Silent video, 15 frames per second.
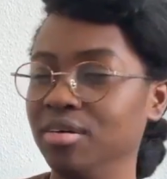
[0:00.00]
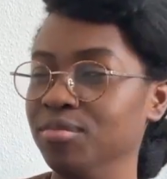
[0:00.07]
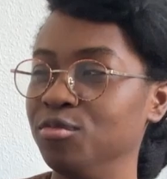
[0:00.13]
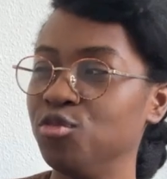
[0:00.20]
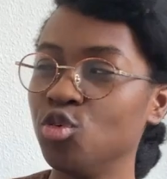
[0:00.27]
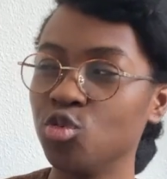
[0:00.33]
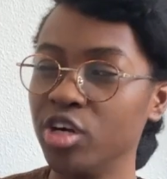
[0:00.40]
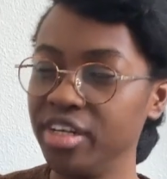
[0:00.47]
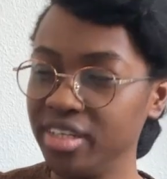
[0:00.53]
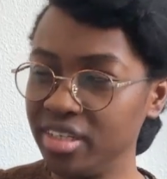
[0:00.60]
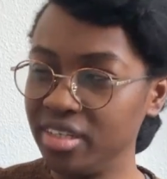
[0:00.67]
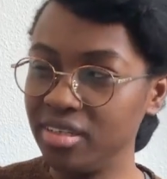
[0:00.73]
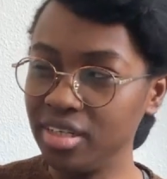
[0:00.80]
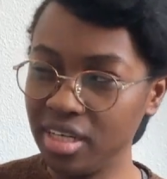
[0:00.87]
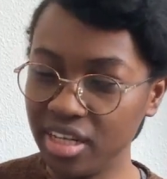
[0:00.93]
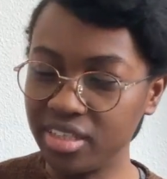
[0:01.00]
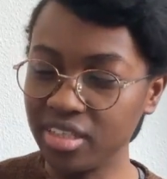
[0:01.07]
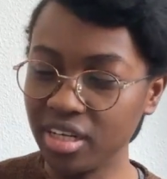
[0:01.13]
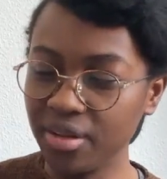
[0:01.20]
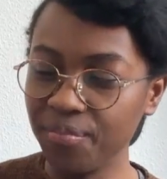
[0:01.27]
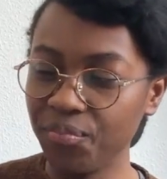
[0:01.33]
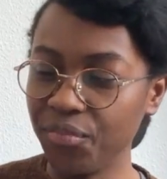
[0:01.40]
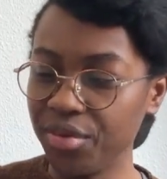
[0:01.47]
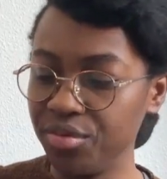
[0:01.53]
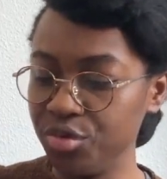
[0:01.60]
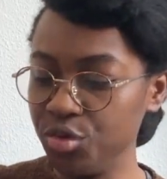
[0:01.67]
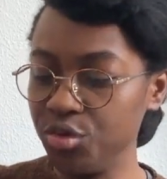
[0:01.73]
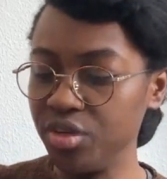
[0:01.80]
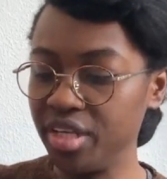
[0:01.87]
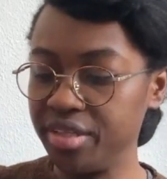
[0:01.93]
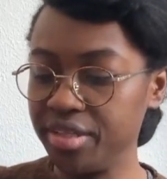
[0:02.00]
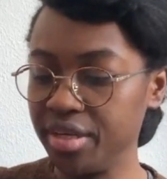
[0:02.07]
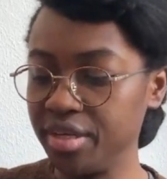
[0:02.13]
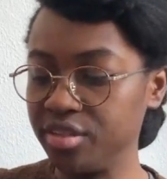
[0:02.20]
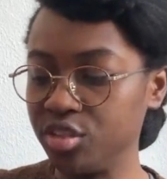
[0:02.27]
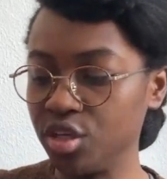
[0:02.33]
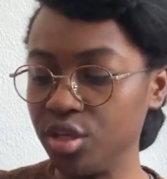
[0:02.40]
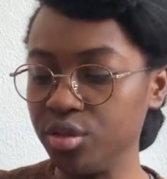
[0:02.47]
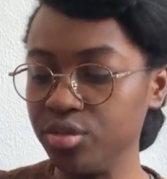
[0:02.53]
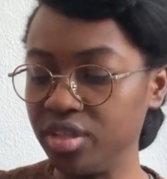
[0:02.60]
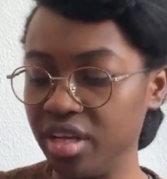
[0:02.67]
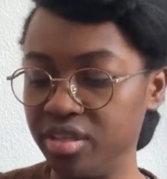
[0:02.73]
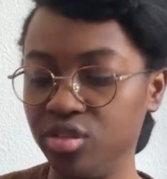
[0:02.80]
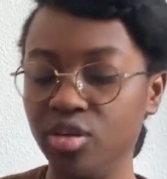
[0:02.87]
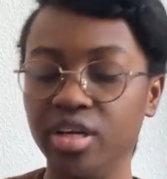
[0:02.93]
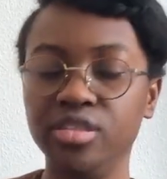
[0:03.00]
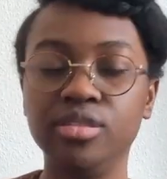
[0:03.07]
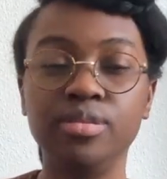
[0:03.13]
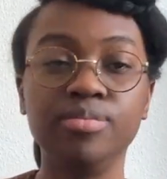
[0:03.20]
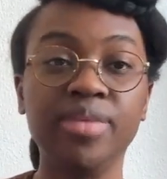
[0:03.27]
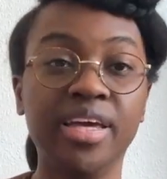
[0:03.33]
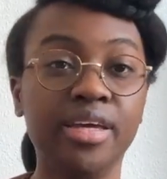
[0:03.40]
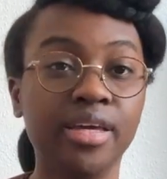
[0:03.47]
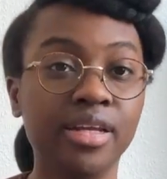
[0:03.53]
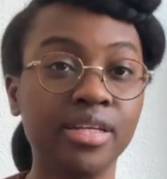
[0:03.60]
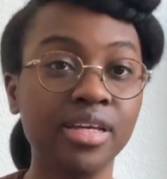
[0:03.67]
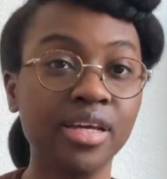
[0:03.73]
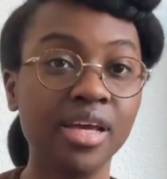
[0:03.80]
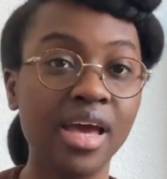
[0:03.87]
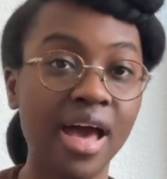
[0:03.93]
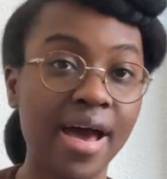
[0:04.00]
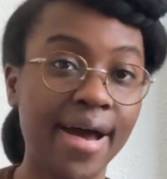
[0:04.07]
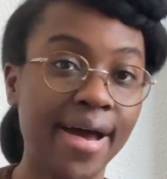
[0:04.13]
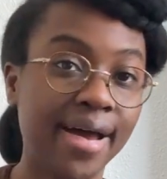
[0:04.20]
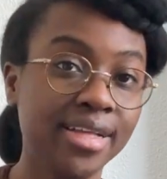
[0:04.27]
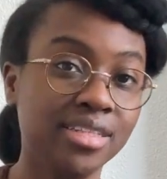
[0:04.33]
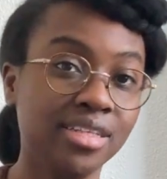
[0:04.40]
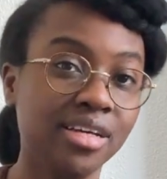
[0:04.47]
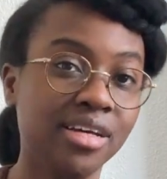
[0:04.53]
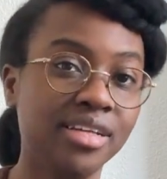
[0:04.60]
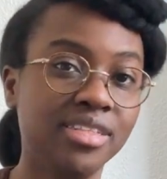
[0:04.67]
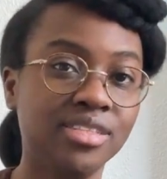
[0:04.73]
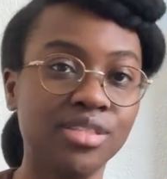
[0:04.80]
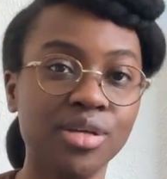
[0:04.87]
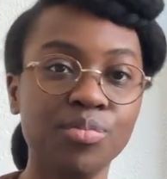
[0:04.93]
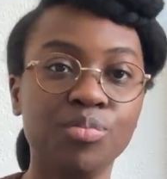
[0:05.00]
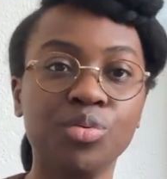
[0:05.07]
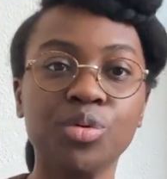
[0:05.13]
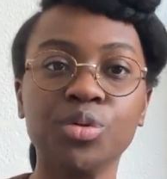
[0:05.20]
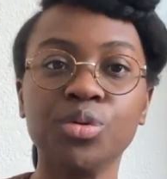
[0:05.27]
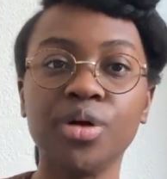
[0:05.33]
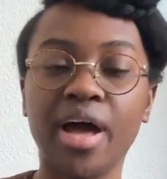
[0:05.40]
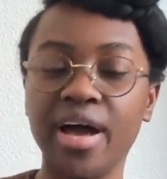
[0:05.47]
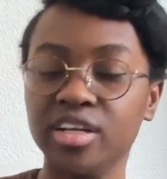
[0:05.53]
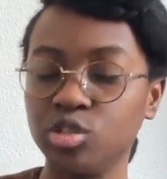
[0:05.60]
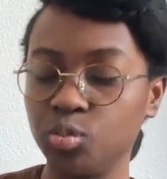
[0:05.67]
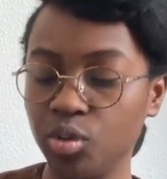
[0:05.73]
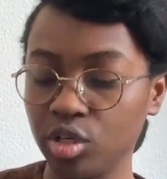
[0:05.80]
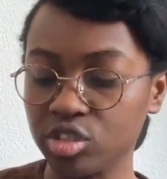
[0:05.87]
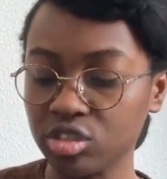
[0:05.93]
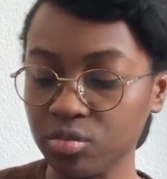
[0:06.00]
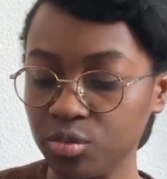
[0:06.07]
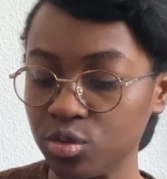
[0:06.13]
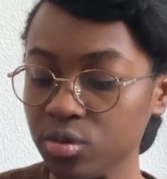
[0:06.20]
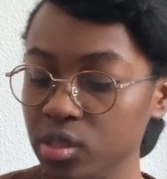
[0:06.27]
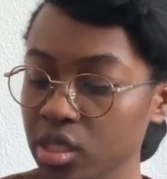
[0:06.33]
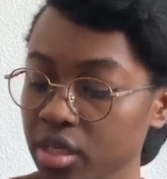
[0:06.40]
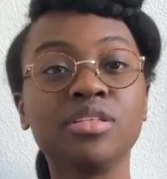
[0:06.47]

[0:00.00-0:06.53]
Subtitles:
for a knitter, a new knitter. So they try to make it as simple as possible.